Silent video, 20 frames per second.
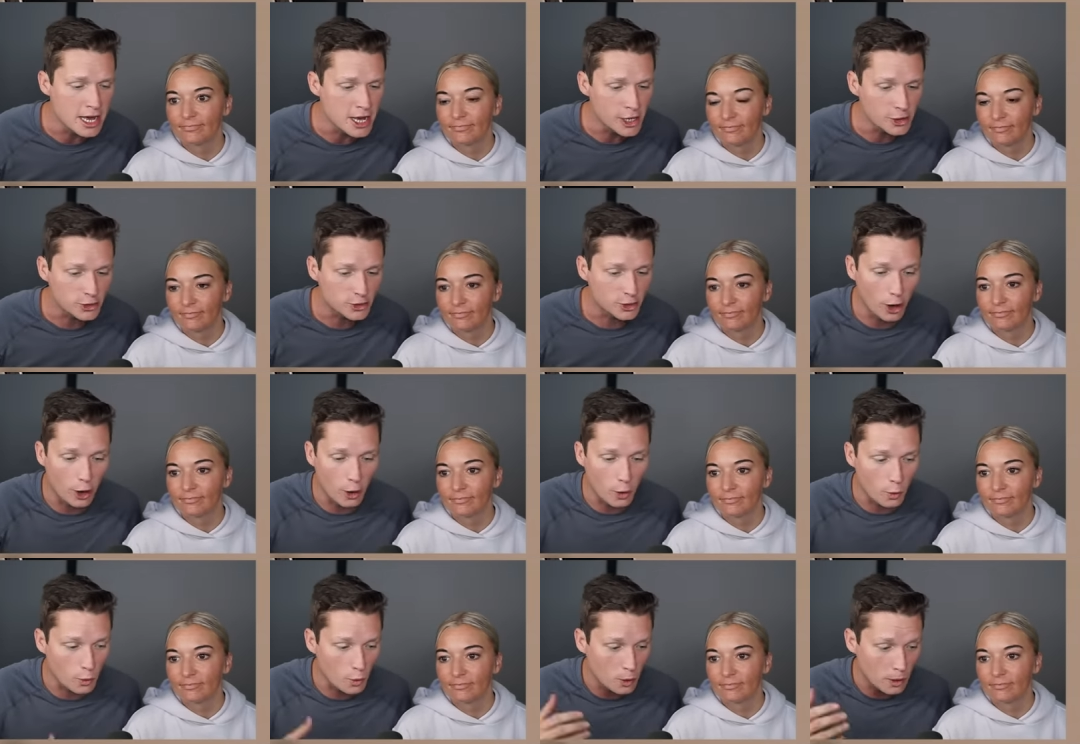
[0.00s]

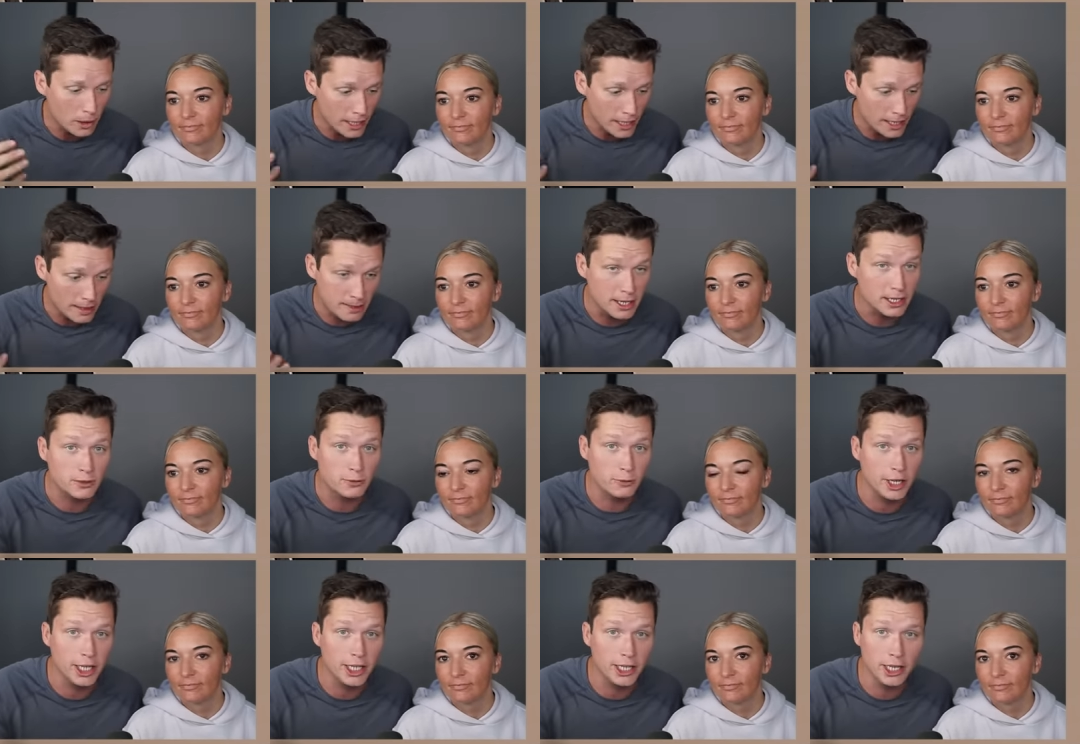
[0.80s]
Speaker 1: So in this
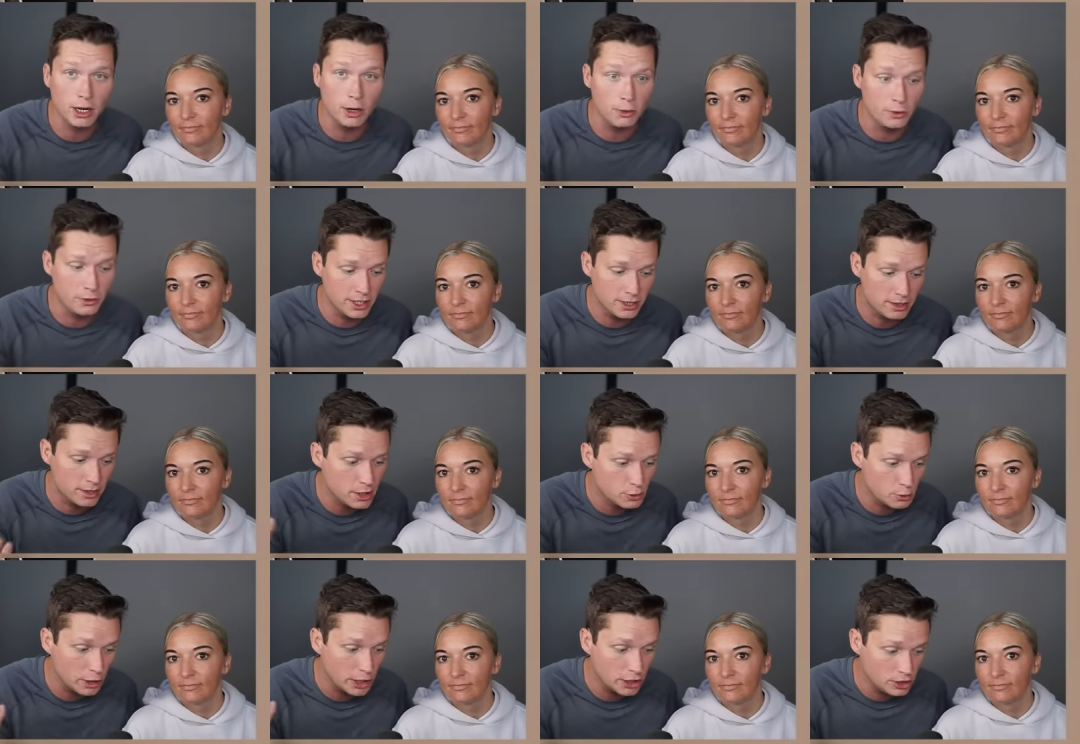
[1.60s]
video, this
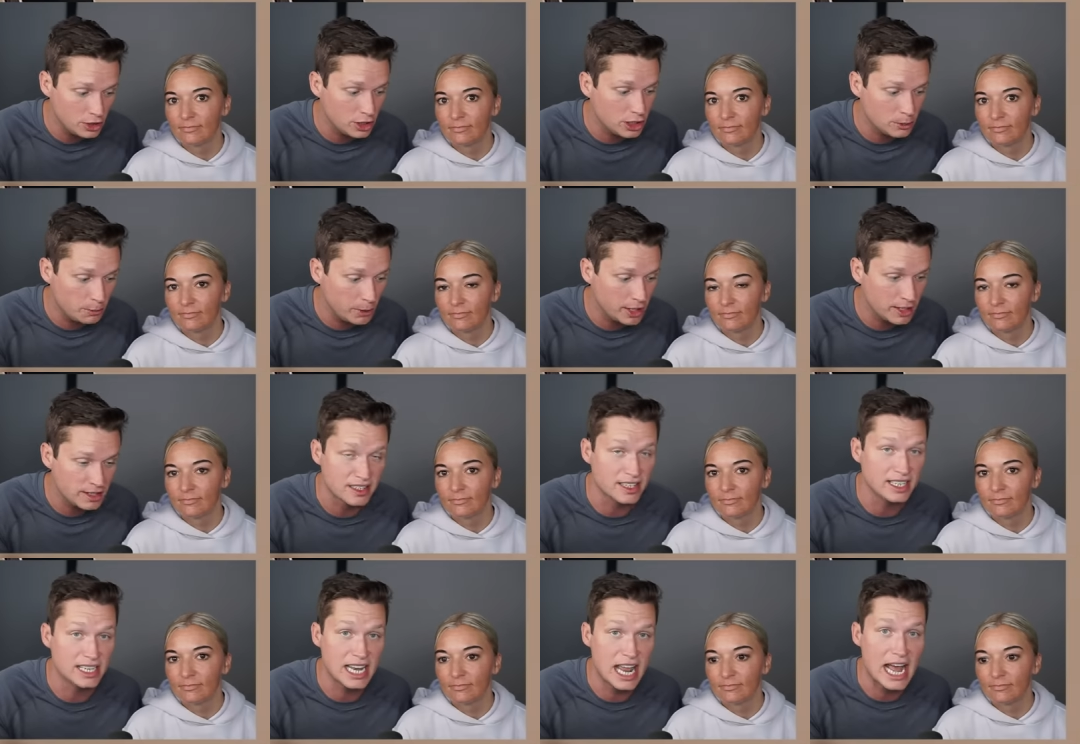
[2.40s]
is where she spends
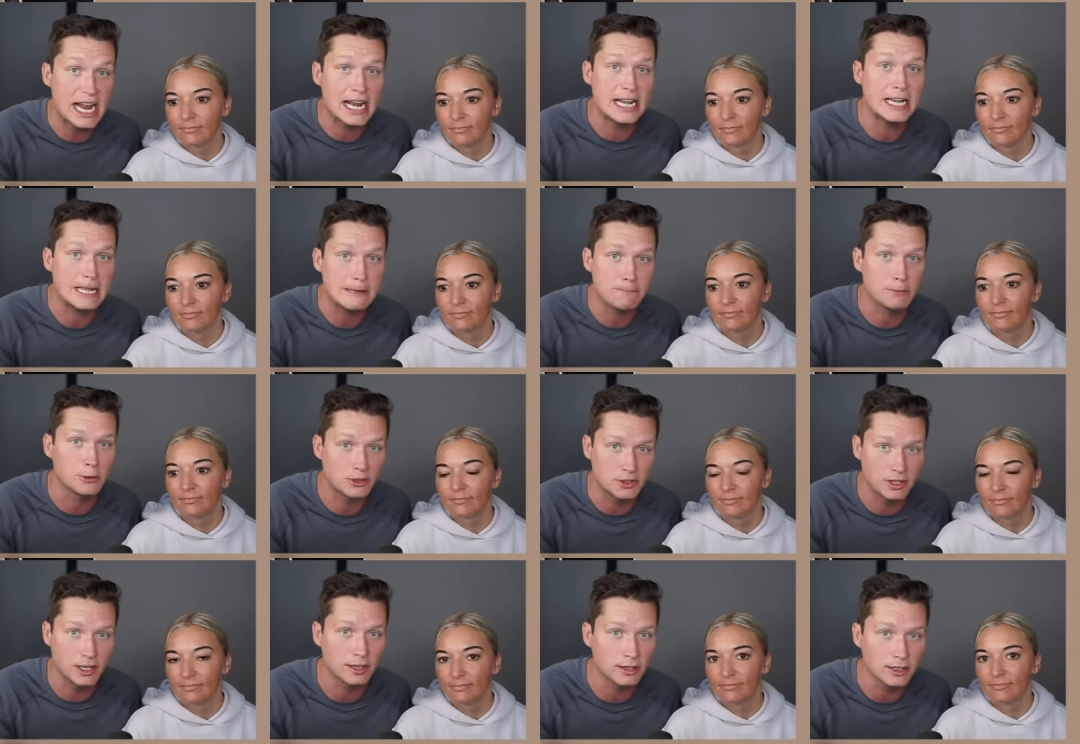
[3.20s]

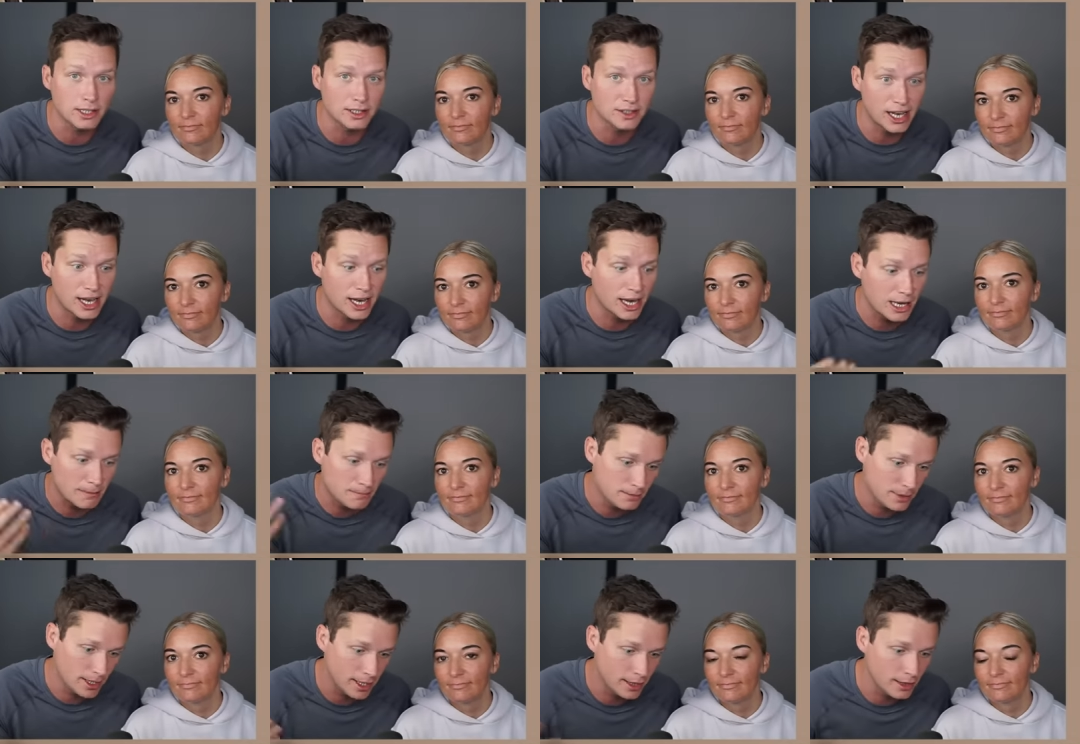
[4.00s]
90% of the
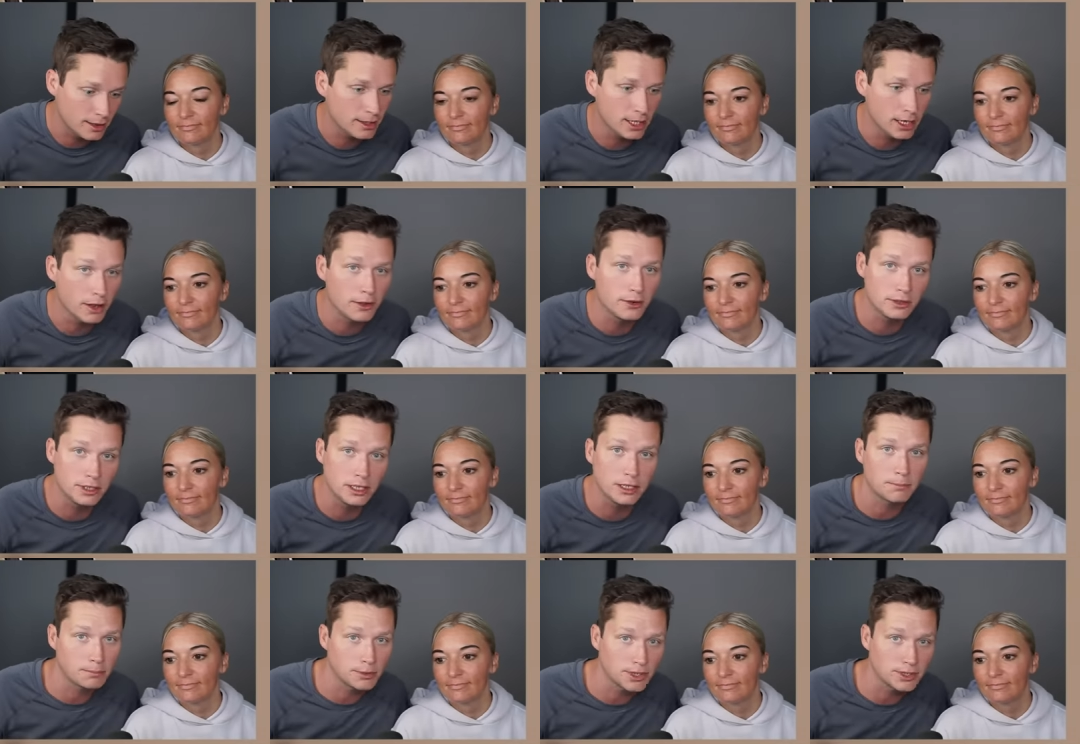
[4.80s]
time, and the other
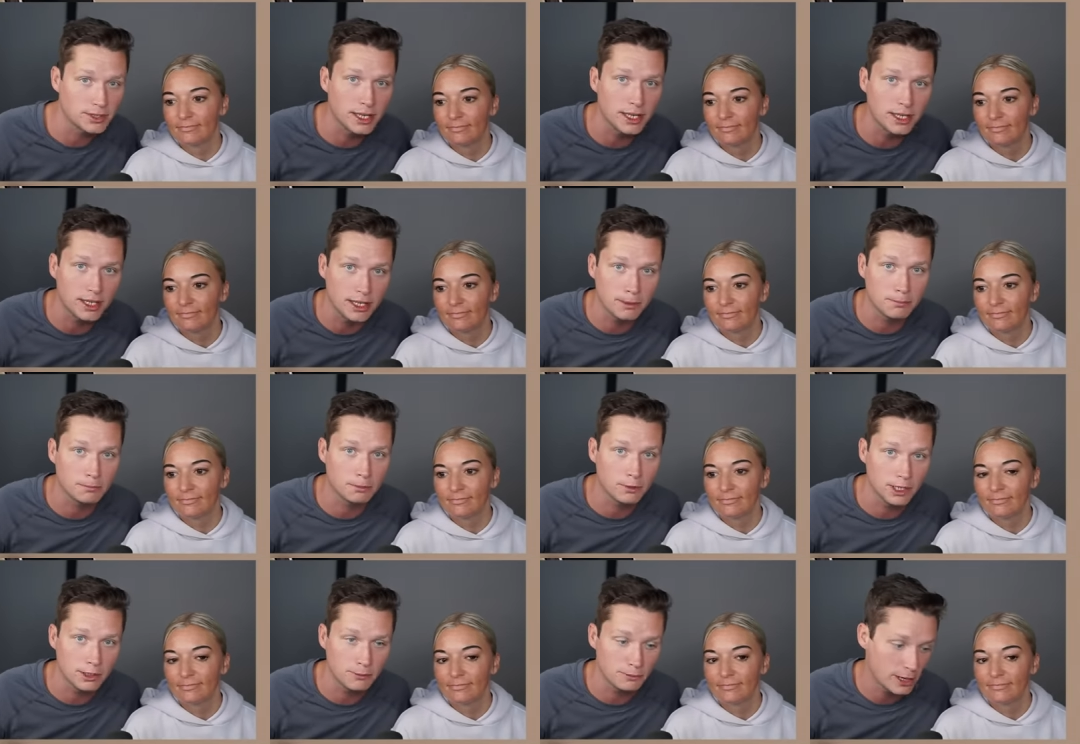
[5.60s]
10% get
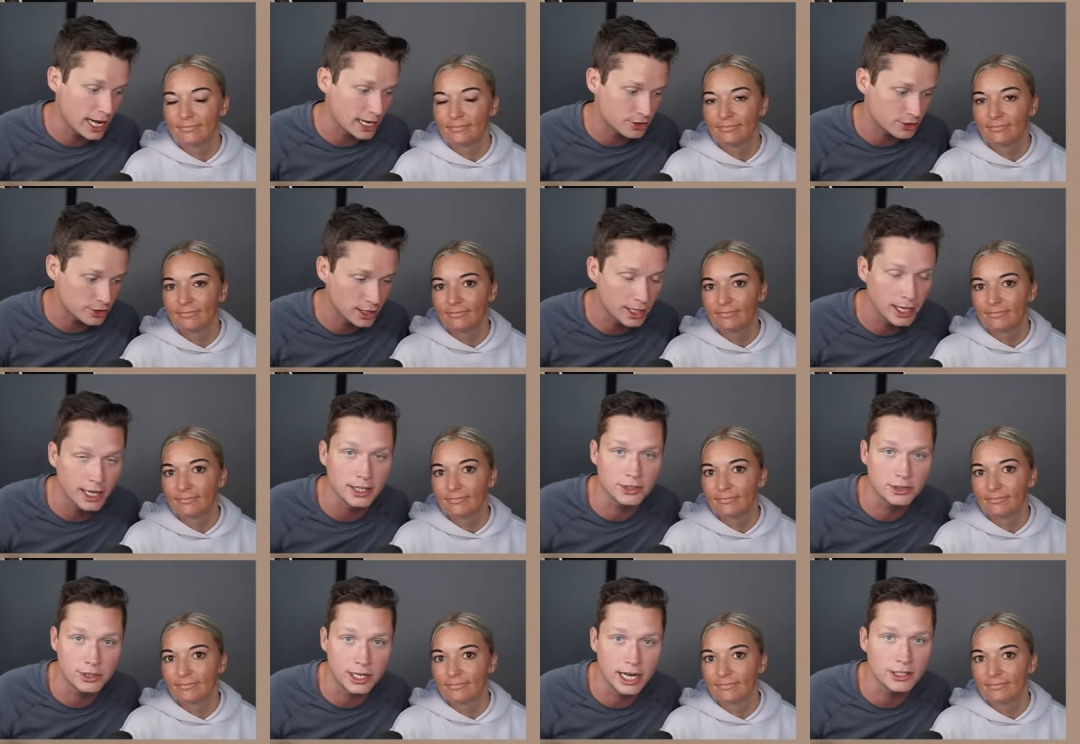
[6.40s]
pretty ratchet,
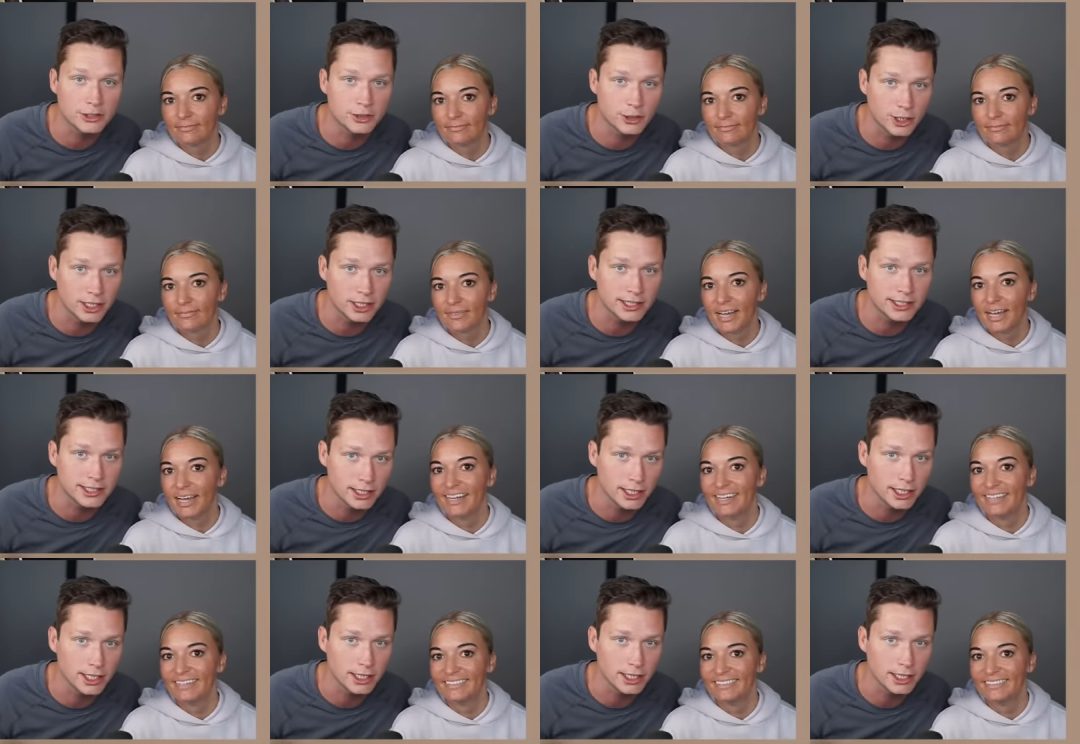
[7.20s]
as you guys are gonna see.